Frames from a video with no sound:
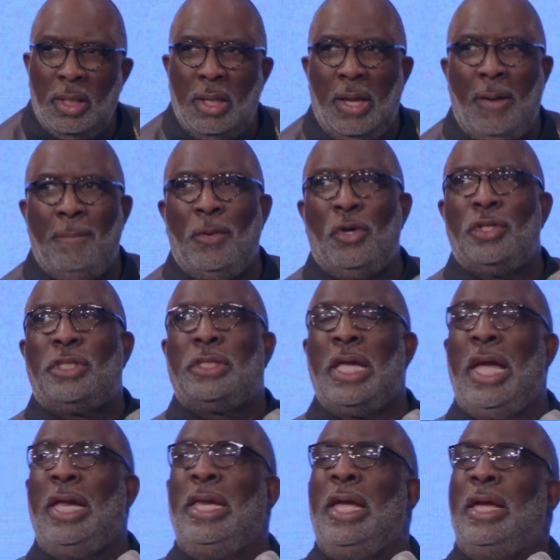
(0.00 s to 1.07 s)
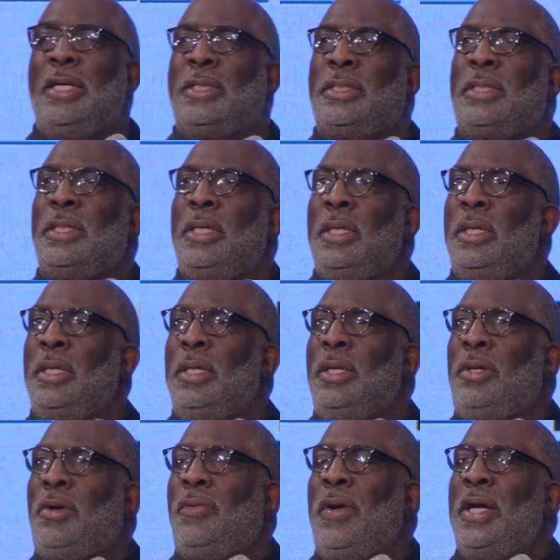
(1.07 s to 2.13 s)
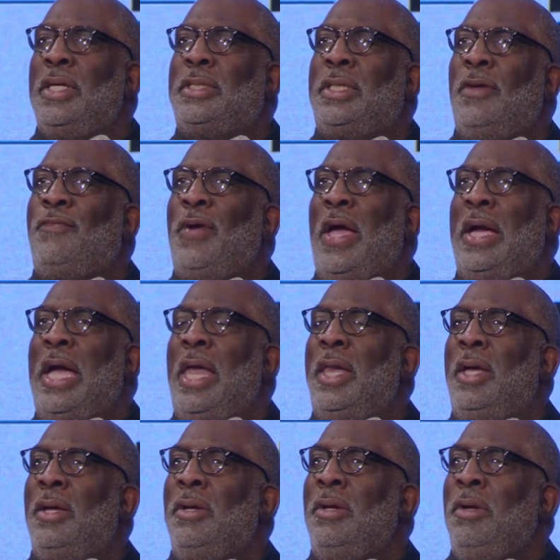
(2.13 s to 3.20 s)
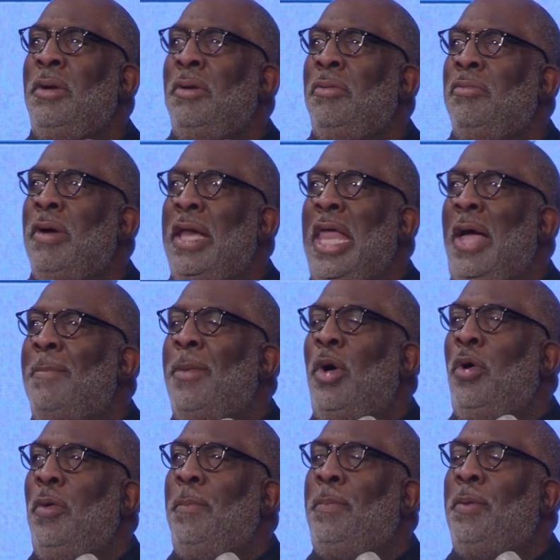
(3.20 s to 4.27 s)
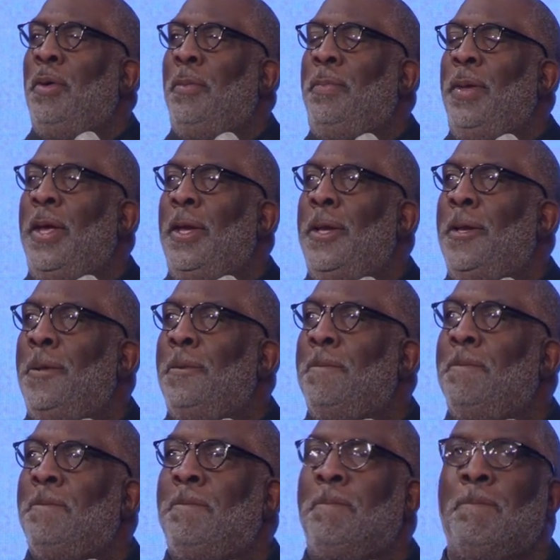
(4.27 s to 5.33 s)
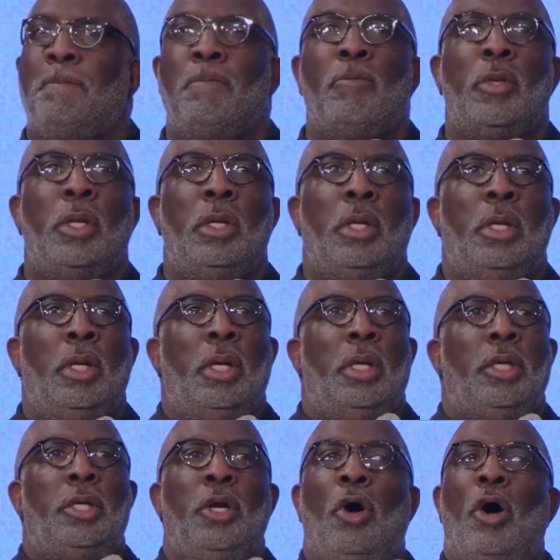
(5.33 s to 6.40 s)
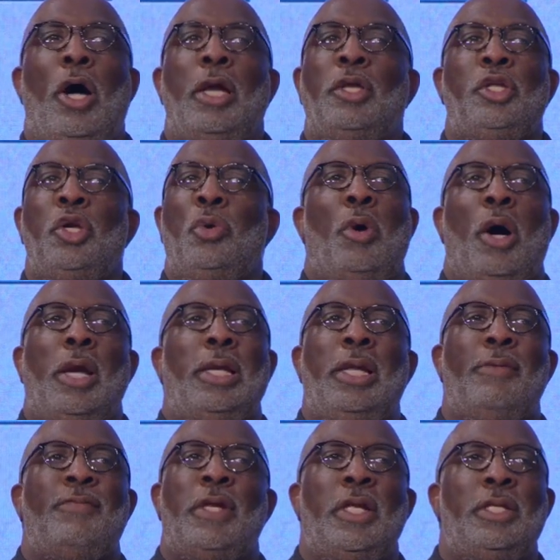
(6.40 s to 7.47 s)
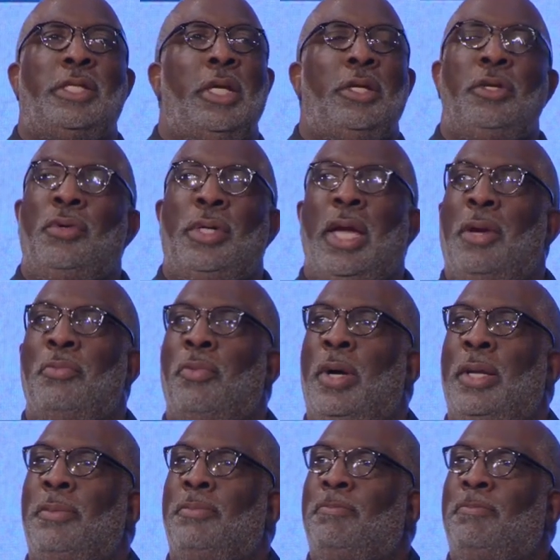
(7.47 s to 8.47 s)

I'm going to say this, Chris, if I got to run out my own pulpit. You aren't living until you get one.